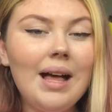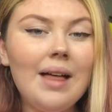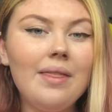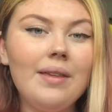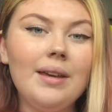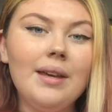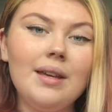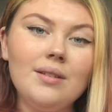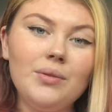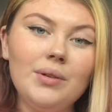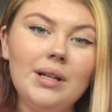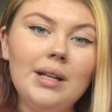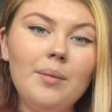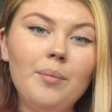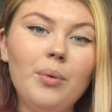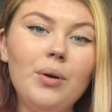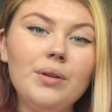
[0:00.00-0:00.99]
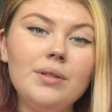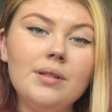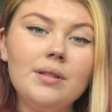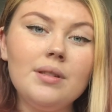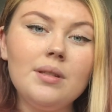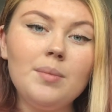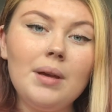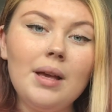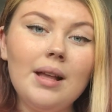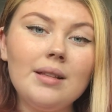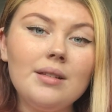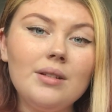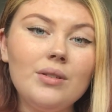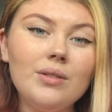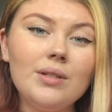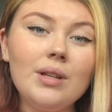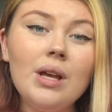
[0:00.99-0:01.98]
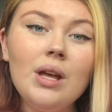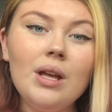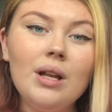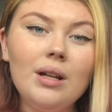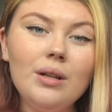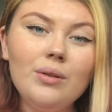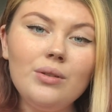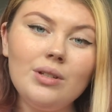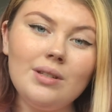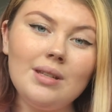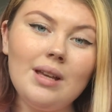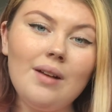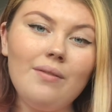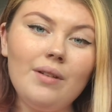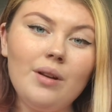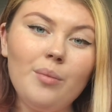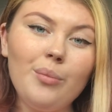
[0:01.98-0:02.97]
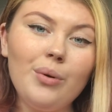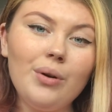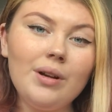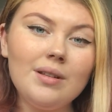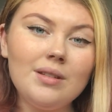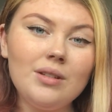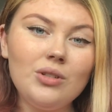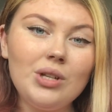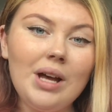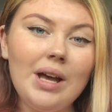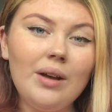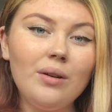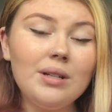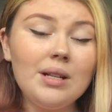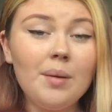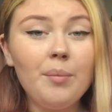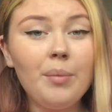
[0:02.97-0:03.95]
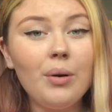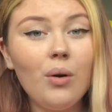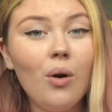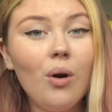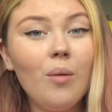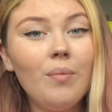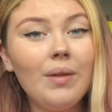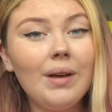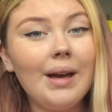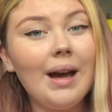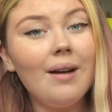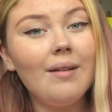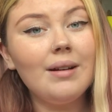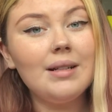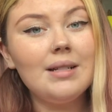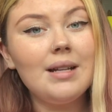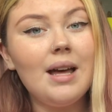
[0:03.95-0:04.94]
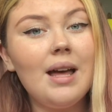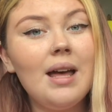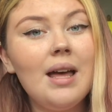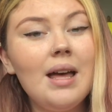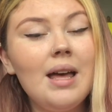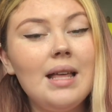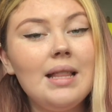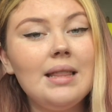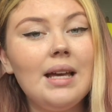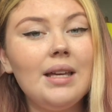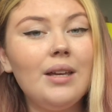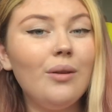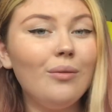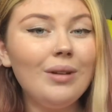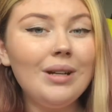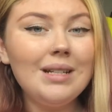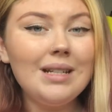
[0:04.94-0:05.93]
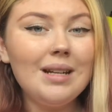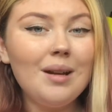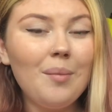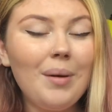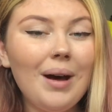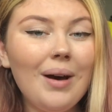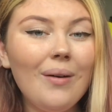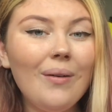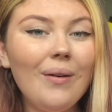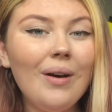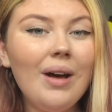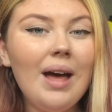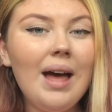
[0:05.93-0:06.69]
I think it's really important to be able to just lose yourself in a book as a child and become the character that you're reading about.